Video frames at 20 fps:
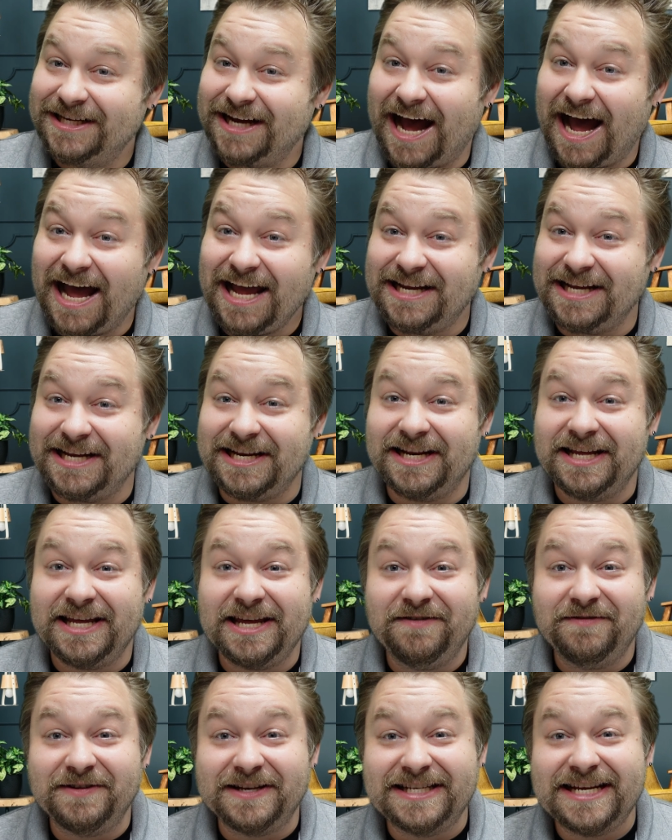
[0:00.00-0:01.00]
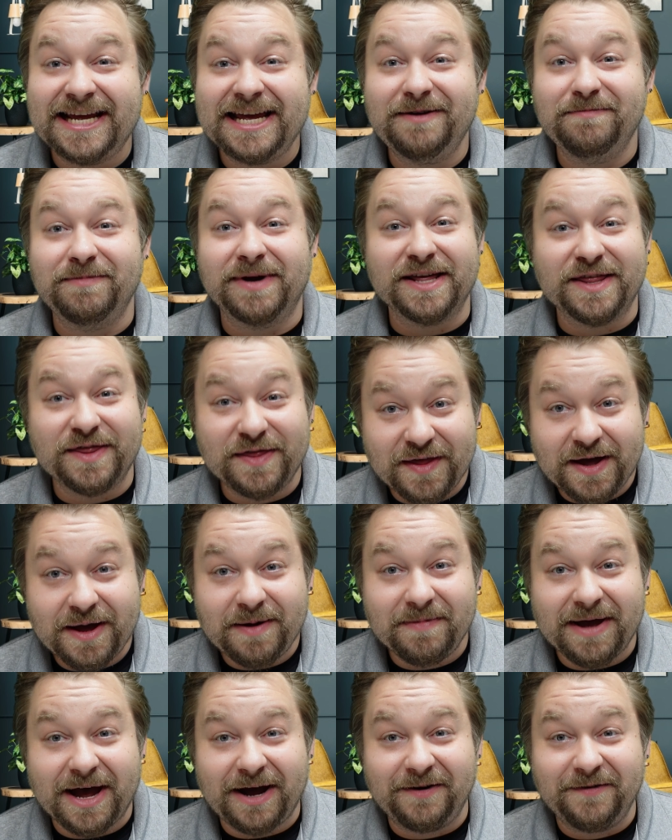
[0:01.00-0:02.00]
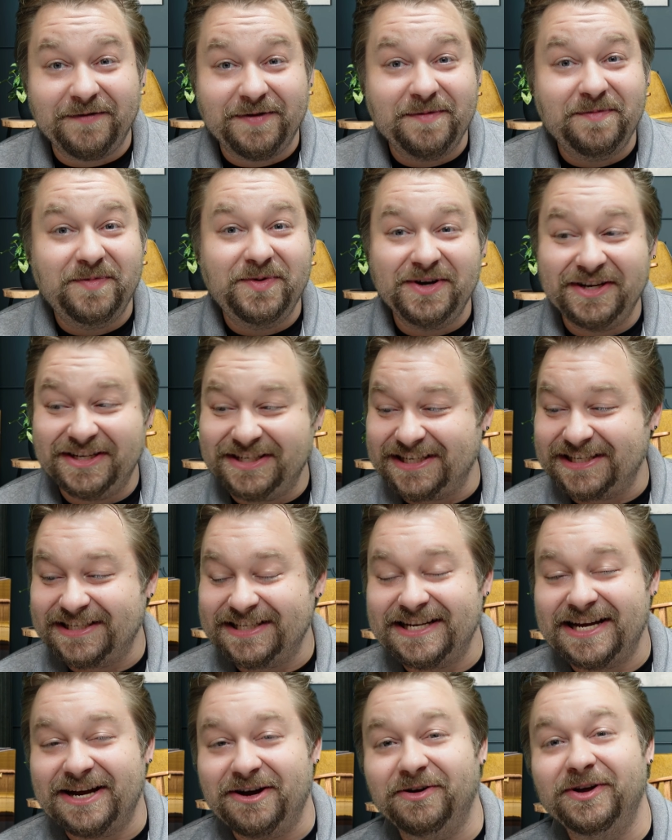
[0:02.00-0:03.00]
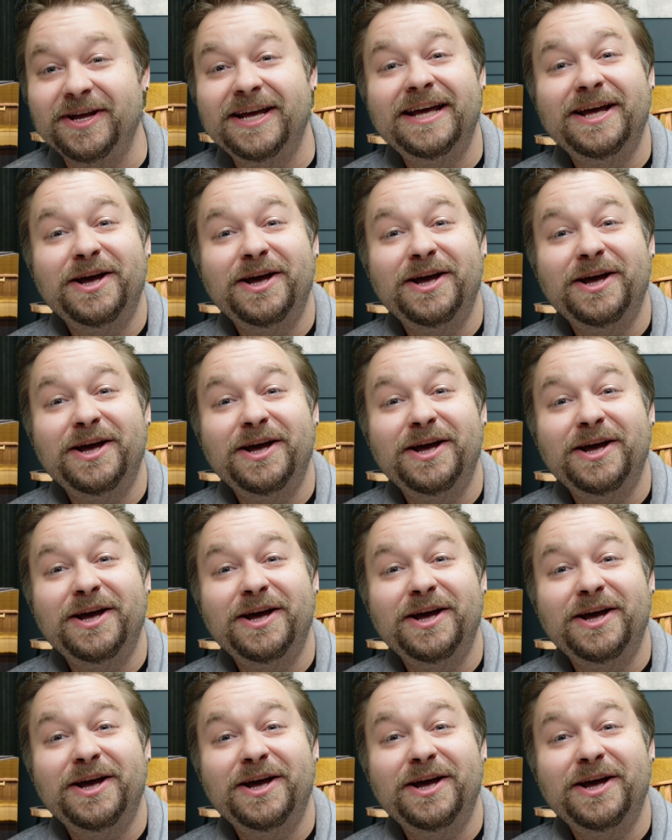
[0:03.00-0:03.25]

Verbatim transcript: I didn't even take my thumb out of the book just now.